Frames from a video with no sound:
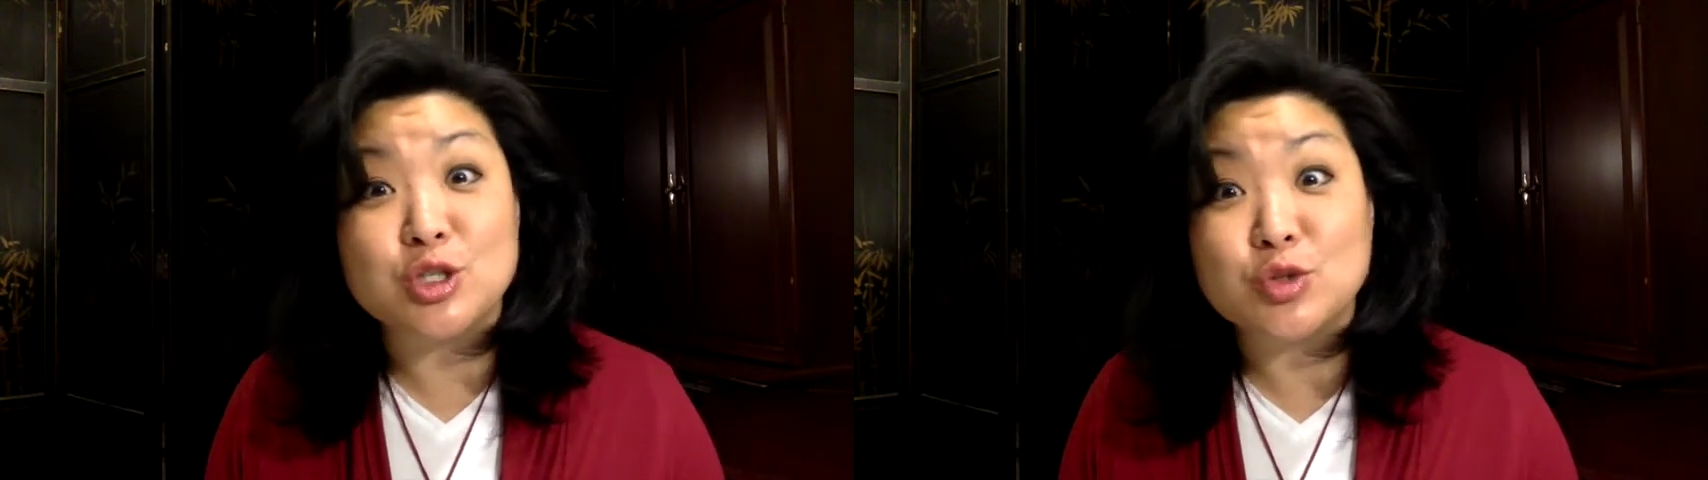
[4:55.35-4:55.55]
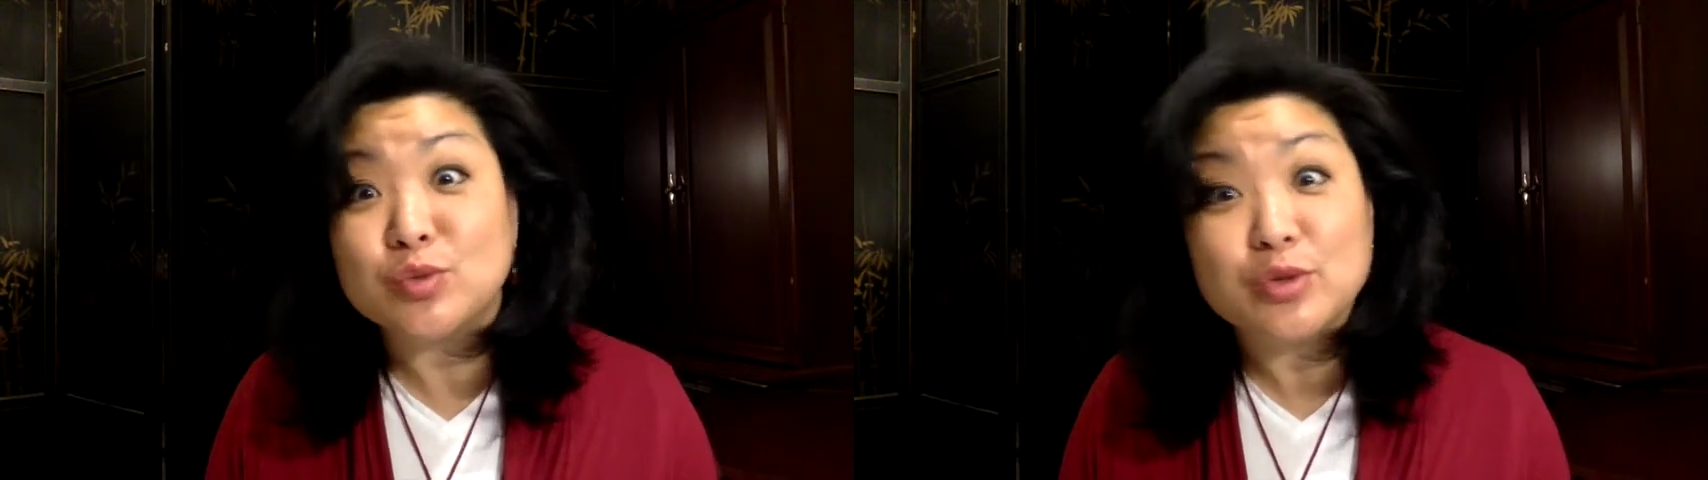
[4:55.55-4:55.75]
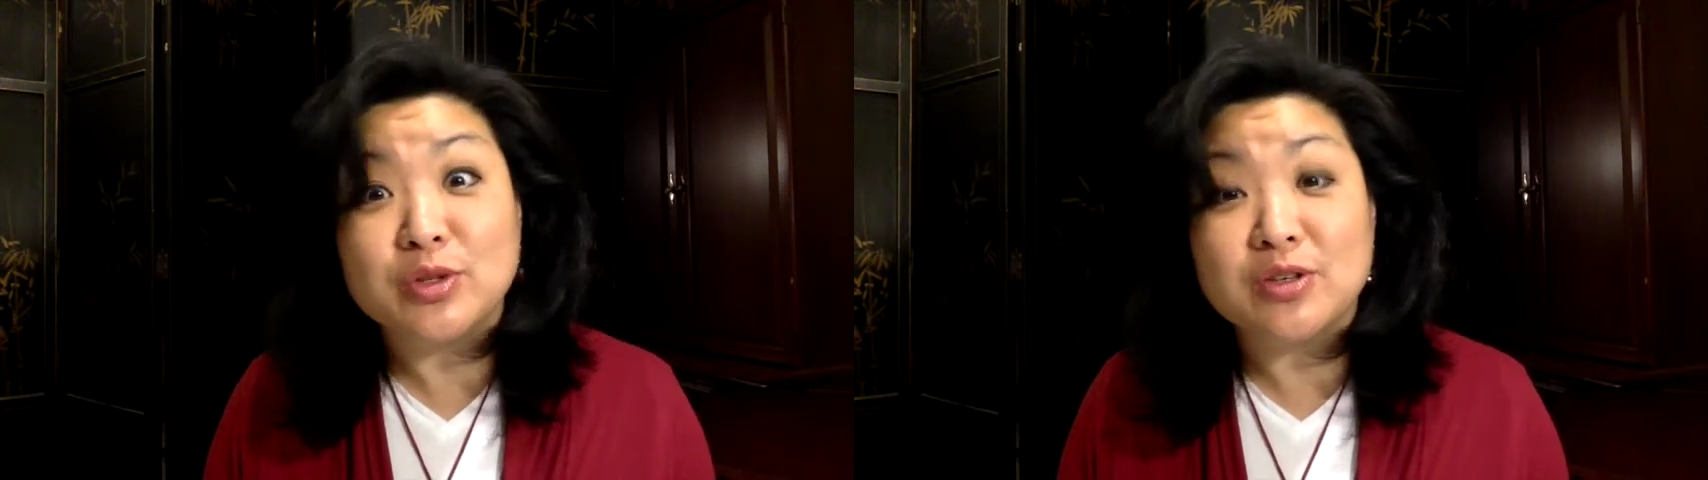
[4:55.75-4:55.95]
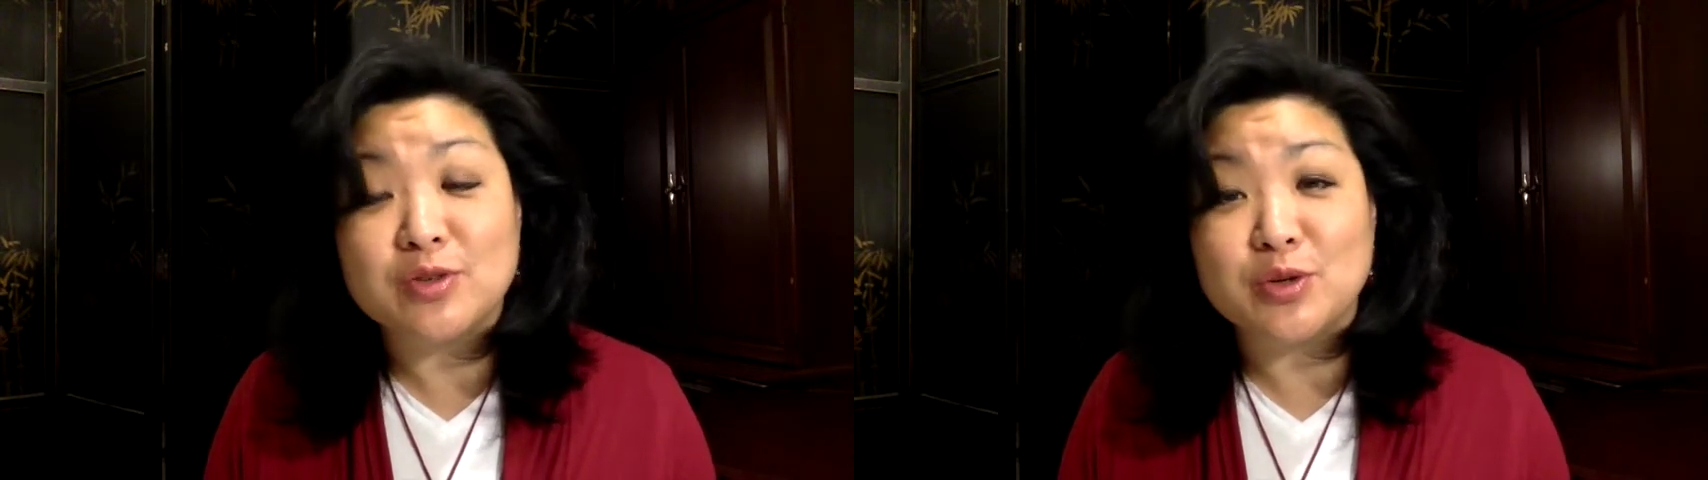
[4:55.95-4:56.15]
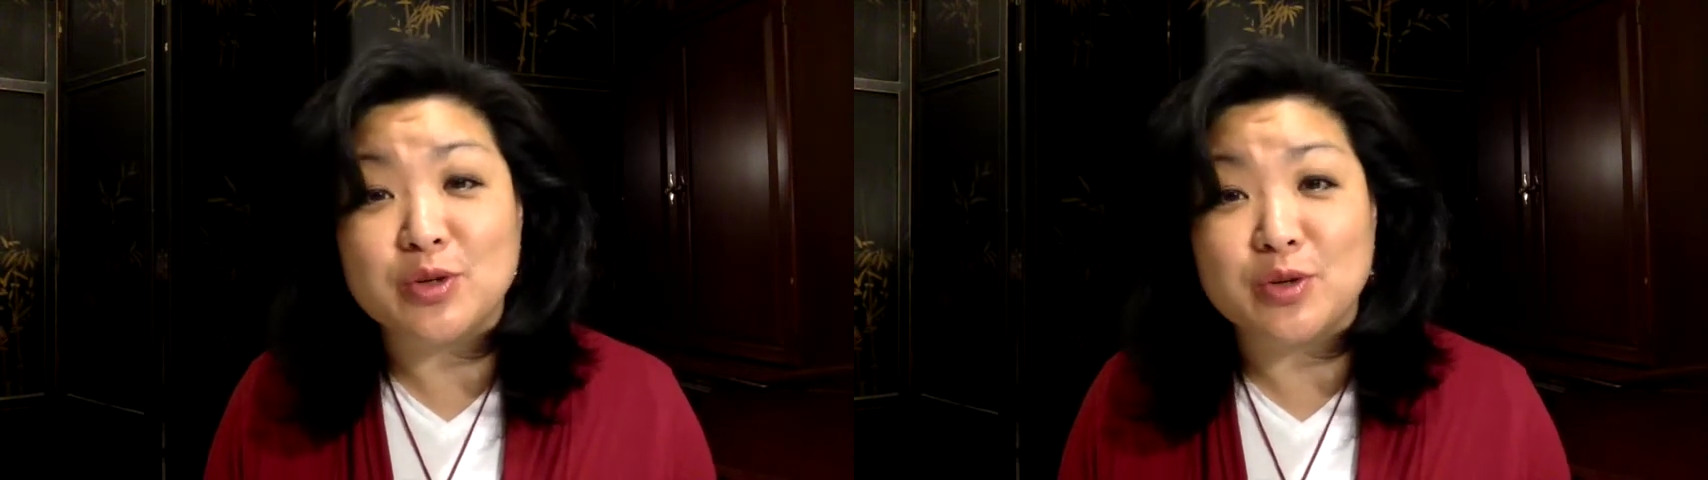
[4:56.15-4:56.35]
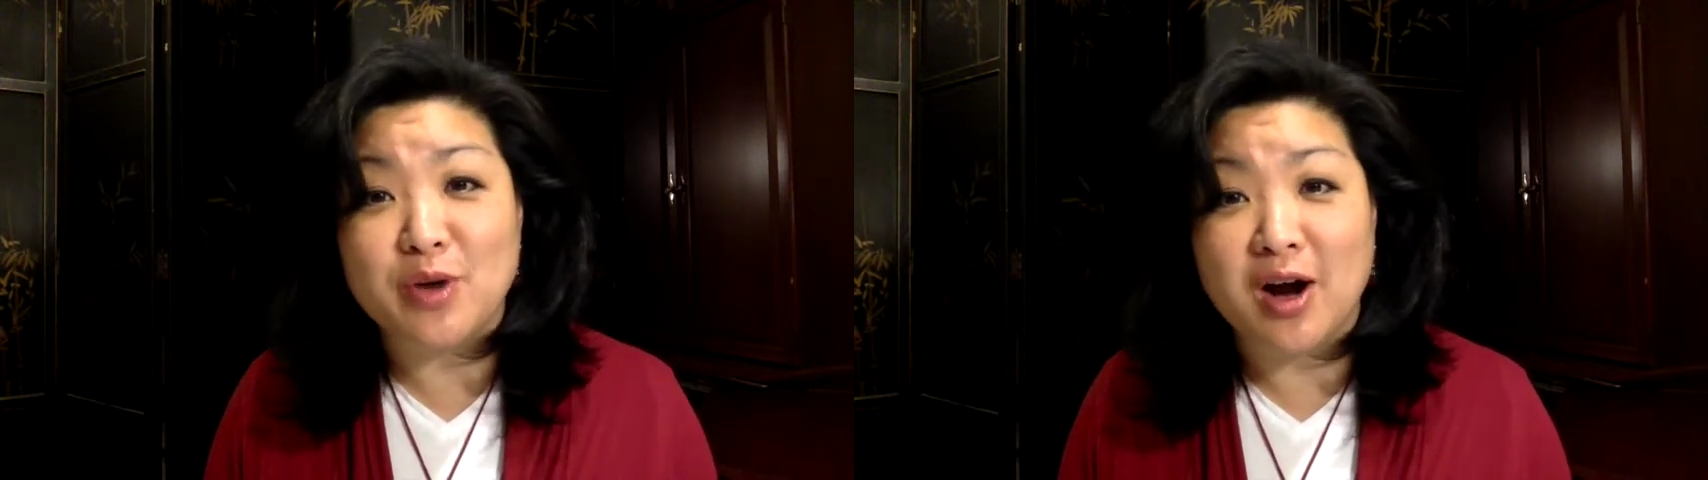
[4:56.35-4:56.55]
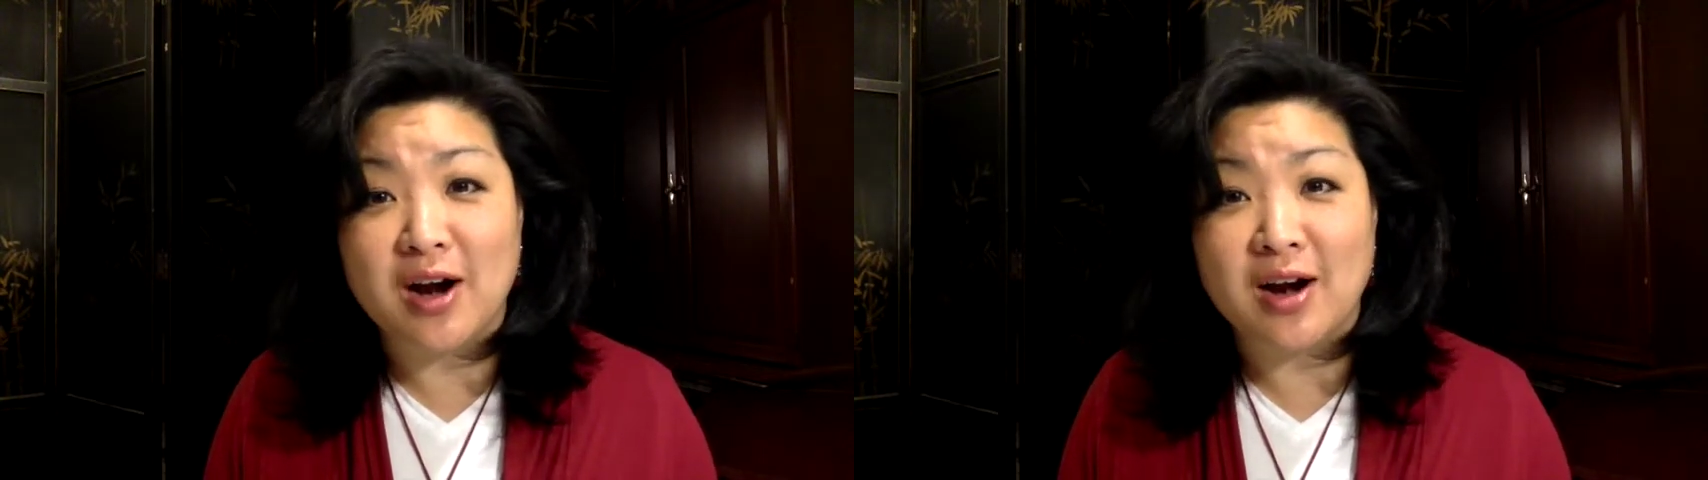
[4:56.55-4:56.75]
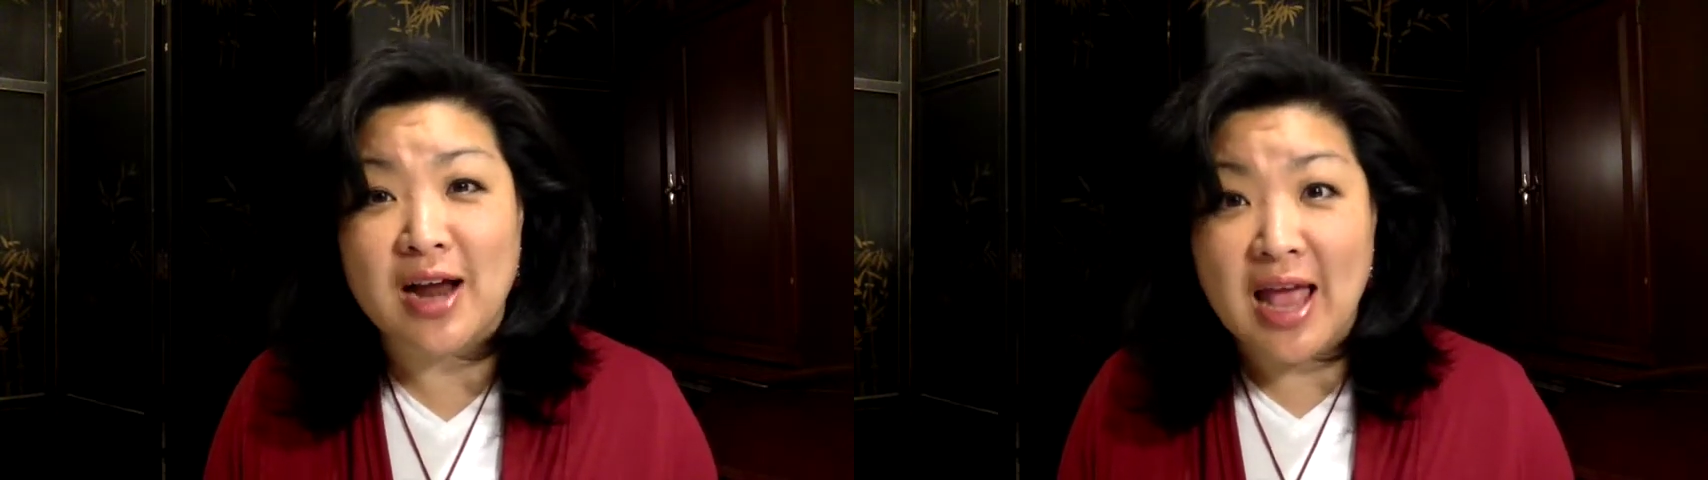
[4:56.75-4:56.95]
truth of who you are.